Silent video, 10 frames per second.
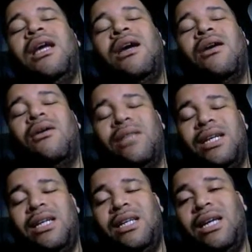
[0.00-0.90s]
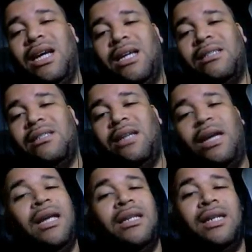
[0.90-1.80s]
on the NES
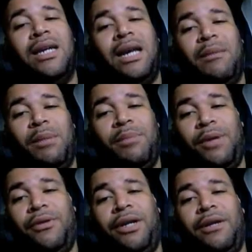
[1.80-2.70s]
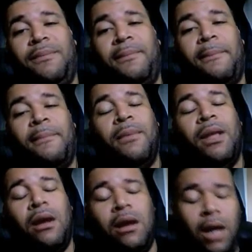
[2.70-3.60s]
and in gaming, period.
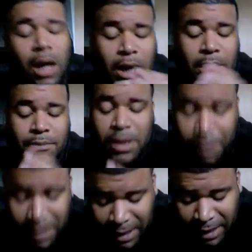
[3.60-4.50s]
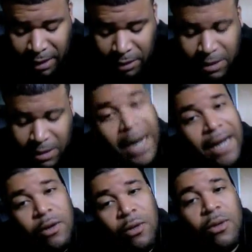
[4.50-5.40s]
Um, this particular
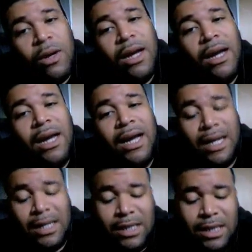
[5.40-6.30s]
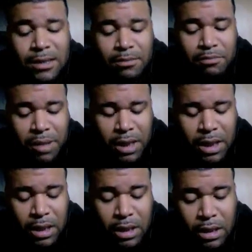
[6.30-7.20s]
title has
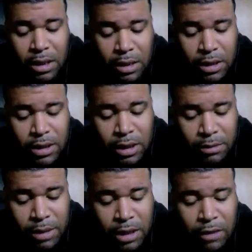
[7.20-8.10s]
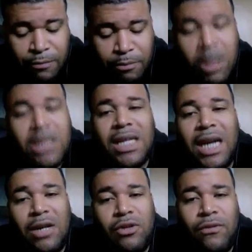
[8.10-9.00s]
been the subject of much
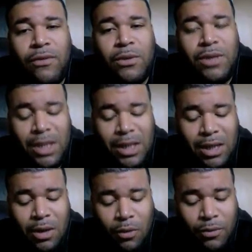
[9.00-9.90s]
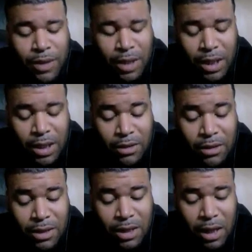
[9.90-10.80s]
controversy over the years.